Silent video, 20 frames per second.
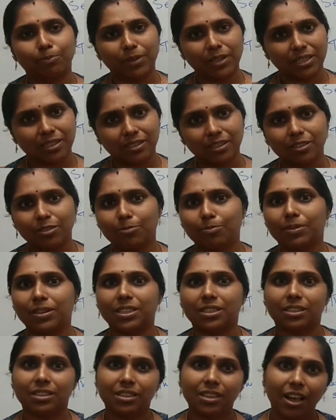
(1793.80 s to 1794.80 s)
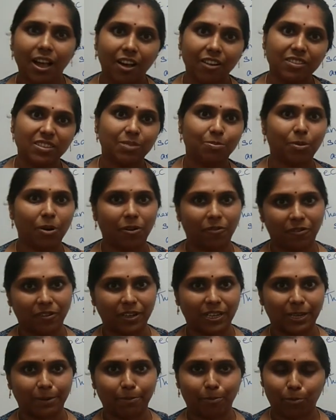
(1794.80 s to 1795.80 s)
person to purchase a house
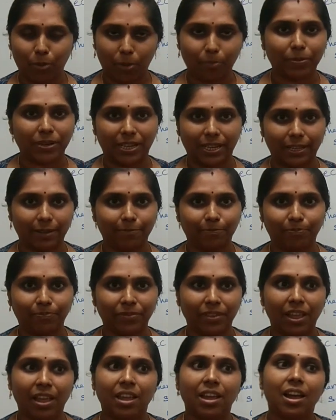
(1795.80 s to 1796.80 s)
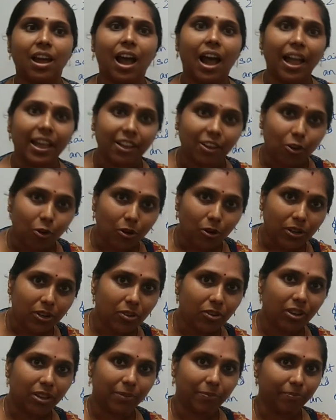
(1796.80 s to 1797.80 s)
property. I go
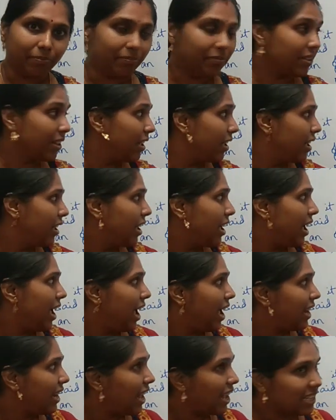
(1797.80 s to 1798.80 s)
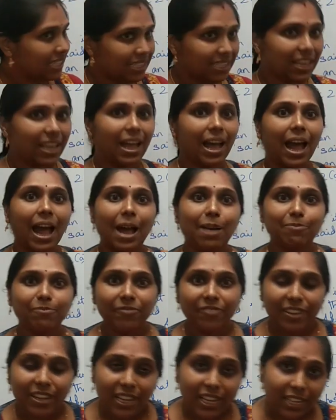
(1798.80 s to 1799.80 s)
to him and I say
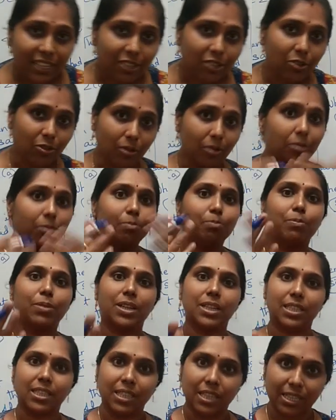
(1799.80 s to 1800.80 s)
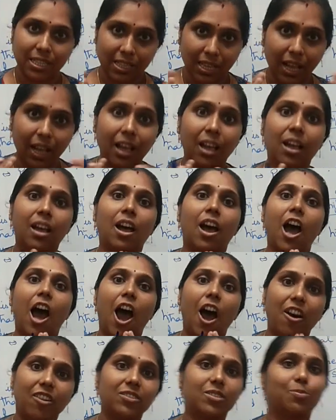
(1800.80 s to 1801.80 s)
I'm willing to purchase a
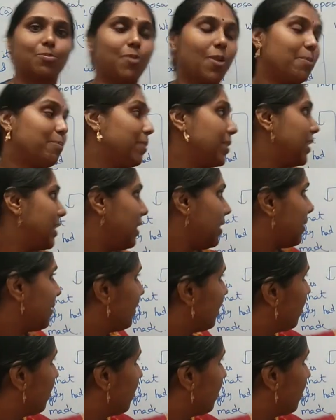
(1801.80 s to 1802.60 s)
house property.